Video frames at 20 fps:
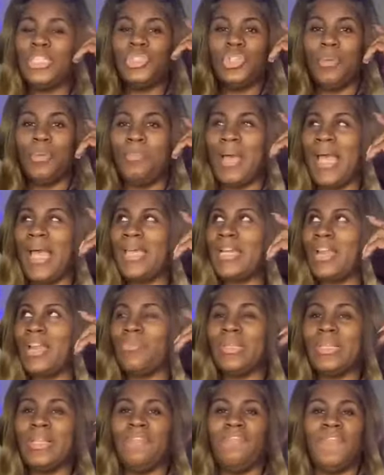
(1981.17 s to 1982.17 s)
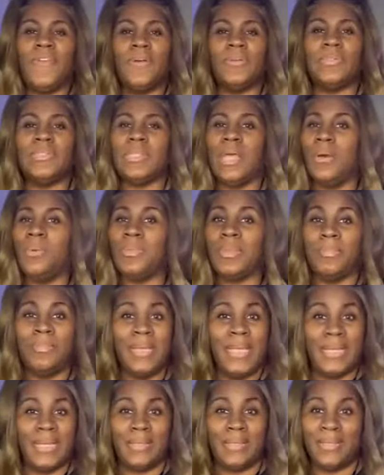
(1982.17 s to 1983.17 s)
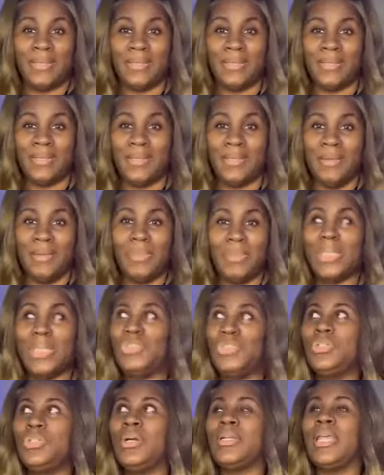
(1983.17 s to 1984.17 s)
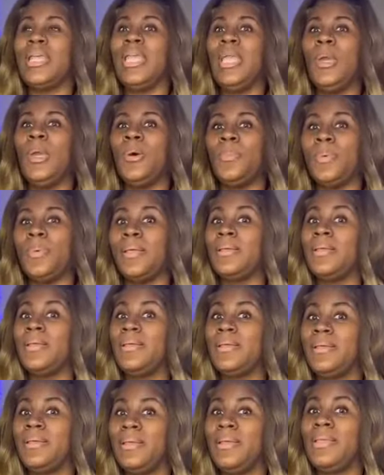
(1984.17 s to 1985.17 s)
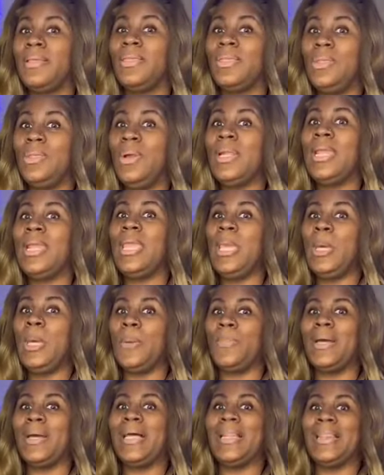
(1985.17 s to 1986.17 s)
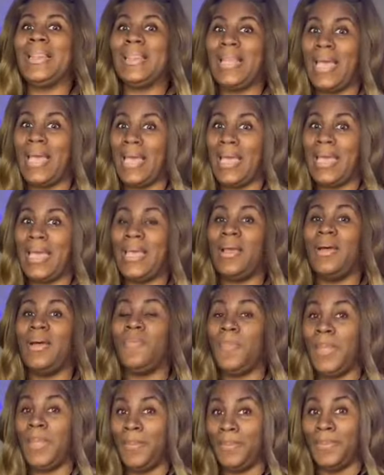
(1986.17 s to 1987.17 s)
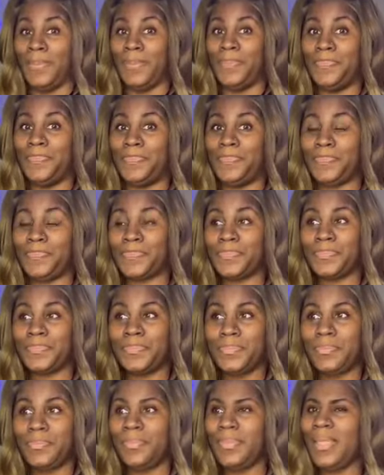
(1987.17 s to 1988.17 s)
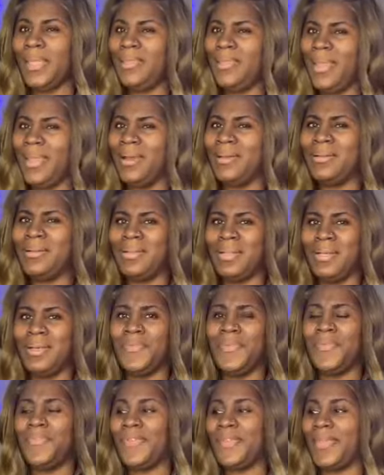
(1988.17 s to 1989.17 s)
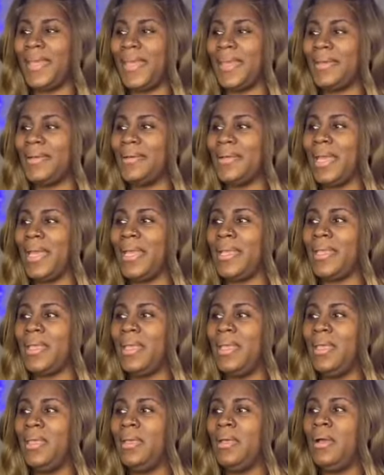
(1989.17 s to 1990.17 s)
that your mind ain't really focused on the money. Because you're going to help a lot of people. They're going to love you for that, okay?